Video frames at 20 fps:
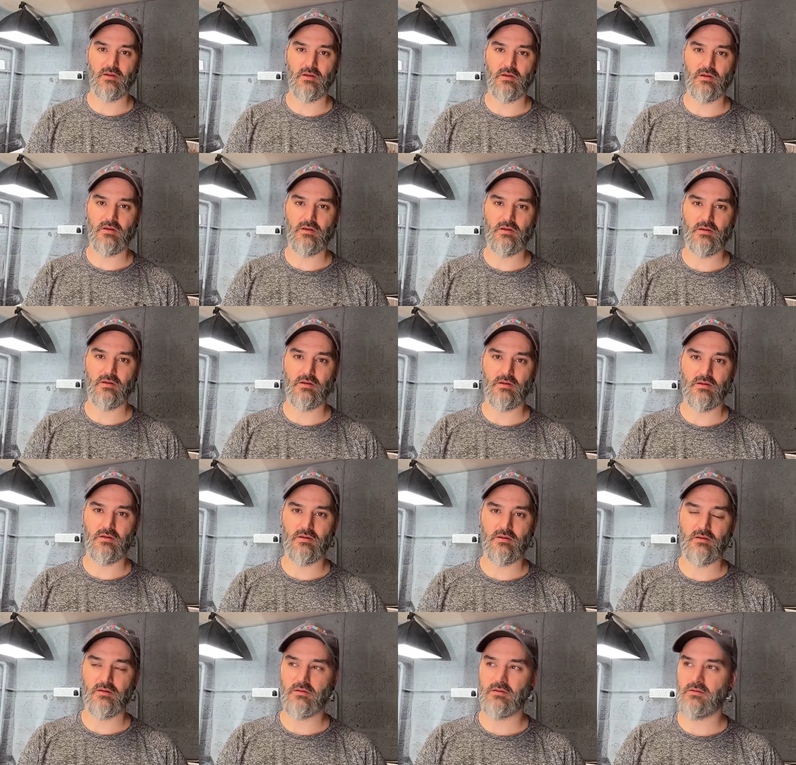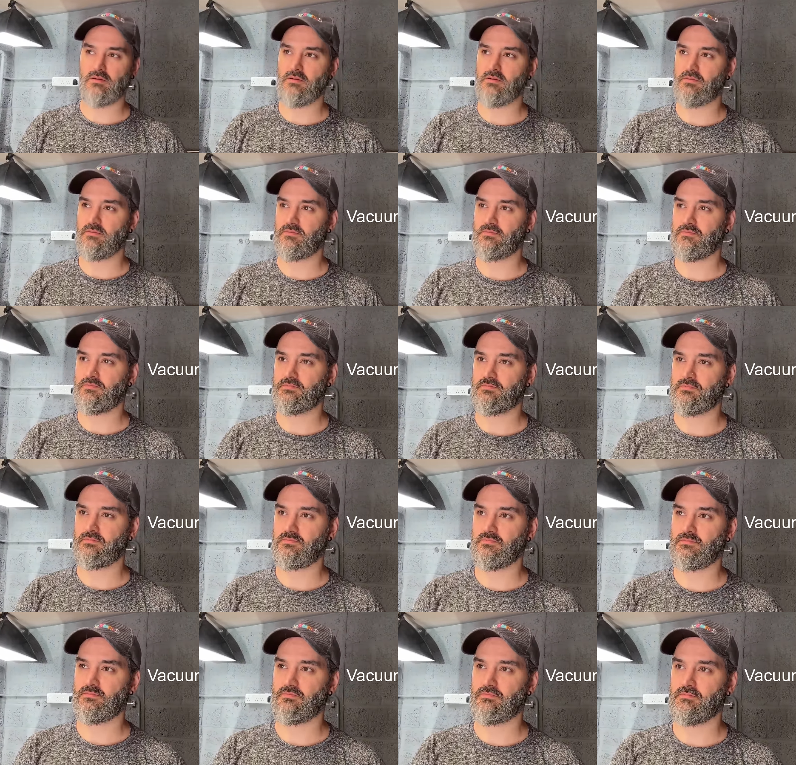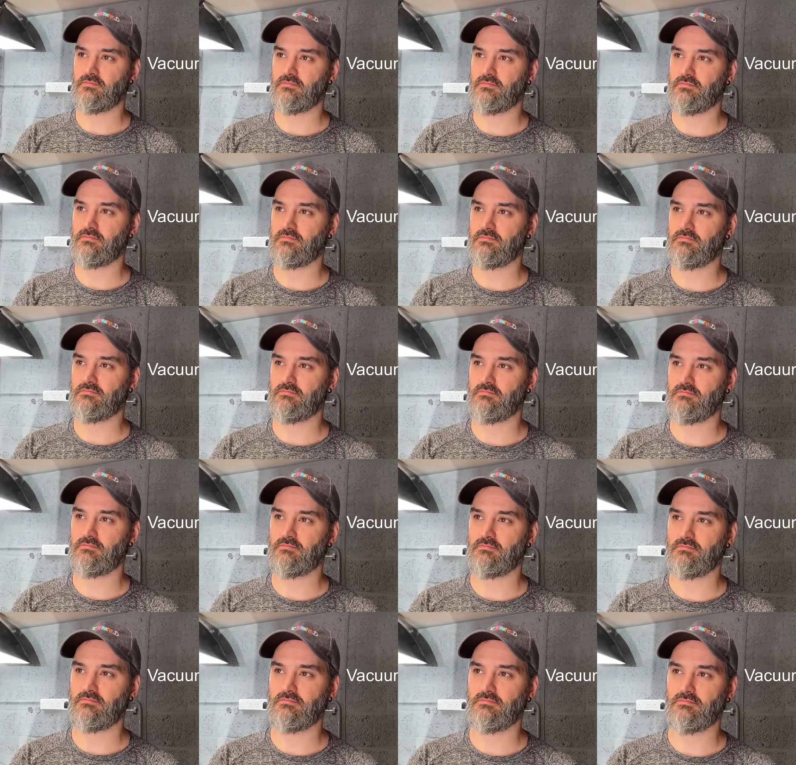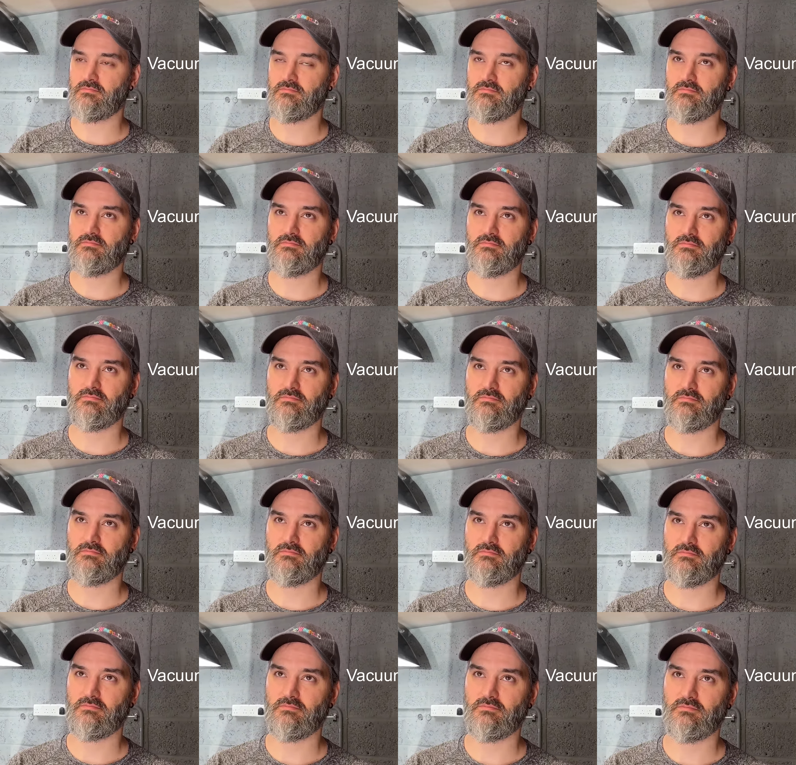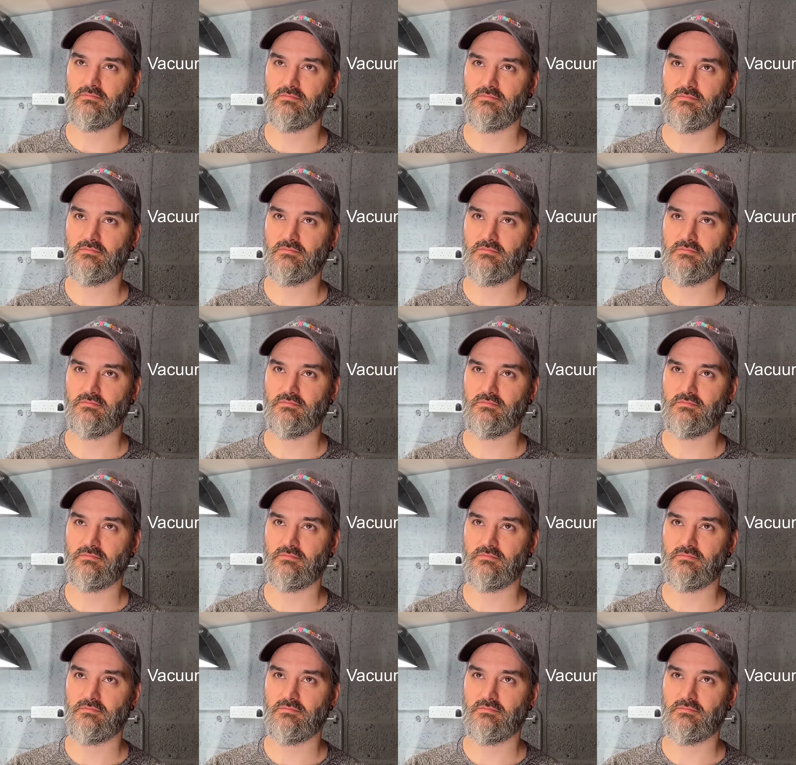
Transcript: (silence)